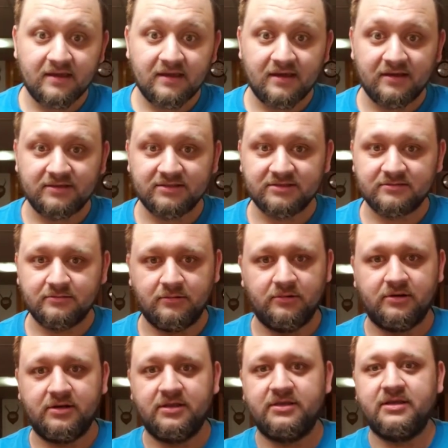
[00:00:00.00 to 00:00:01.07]
And just
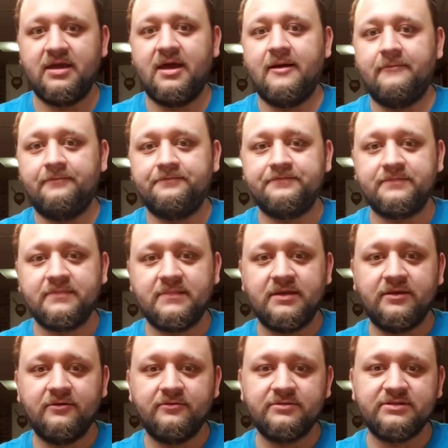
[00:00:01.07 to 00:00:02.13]
look at that.
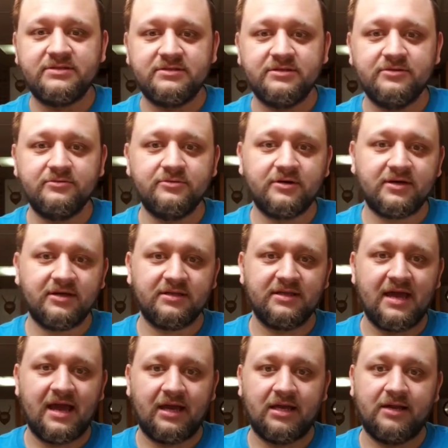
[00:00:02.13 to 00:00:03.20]
You look at
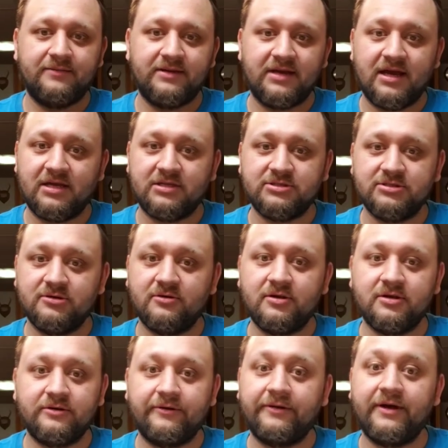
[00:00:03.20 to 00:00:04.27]
that coming at you and
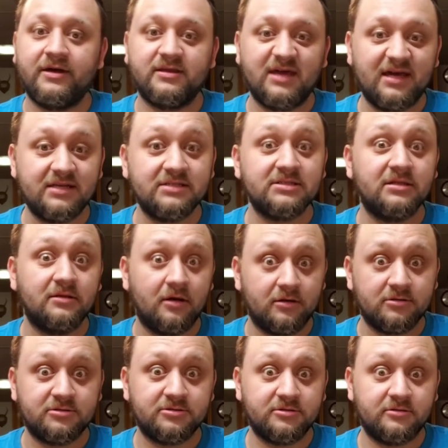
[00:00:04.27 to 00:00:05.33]
you're like, that is
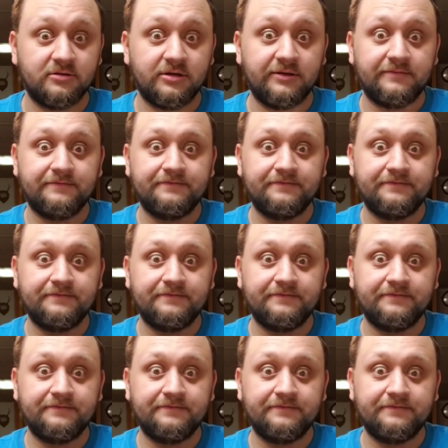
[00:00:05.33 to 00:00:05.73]
luxury.